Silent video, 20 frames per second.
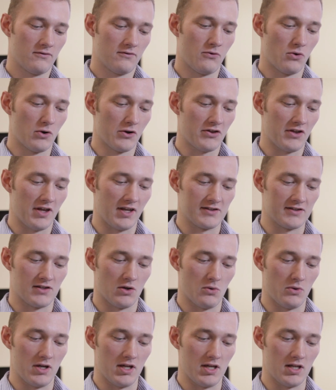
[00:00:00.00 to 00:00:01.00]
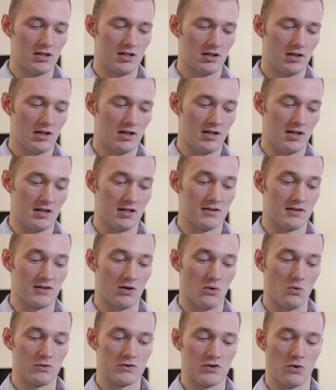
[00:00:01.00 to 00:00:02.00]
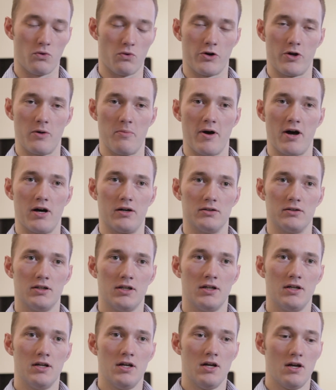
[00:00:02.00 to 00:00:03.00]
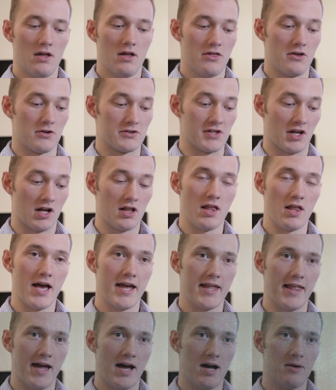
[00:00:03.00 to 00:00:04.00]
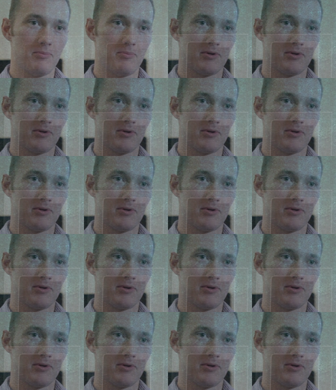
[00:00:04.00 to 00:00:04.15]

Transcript: things that we needed to worry about. There's the client app,